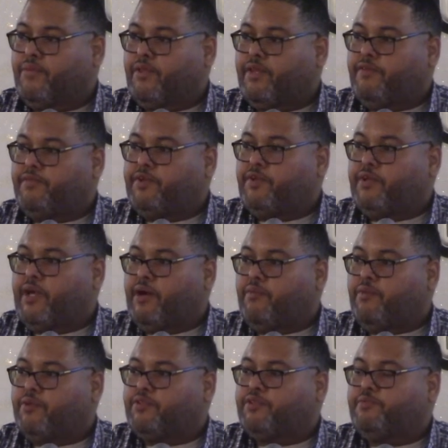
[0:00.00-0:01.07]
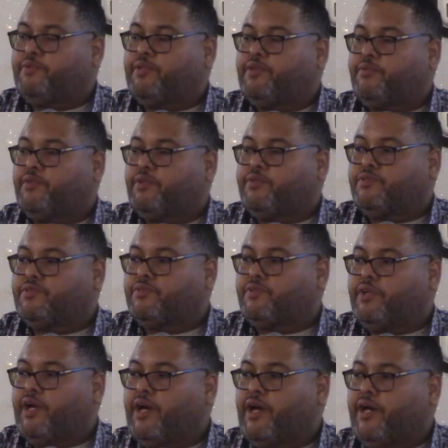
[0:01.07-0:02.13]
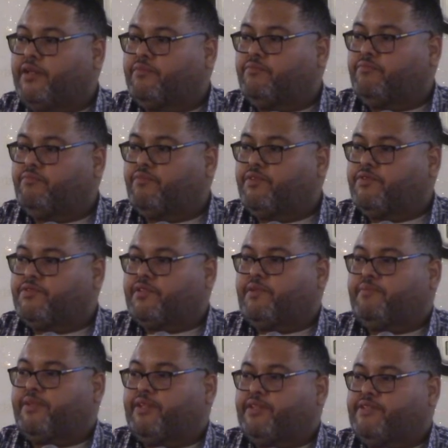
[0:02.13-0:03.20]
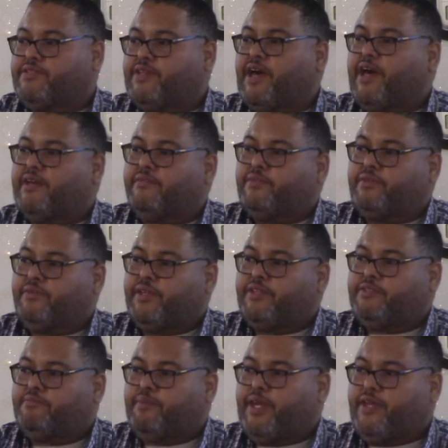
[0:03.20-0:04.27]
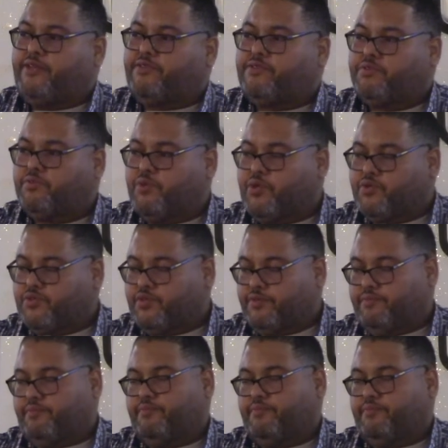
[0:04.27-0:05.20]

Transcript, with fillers: If you're not worshiping the one true God, there's something inside of you that's made to worship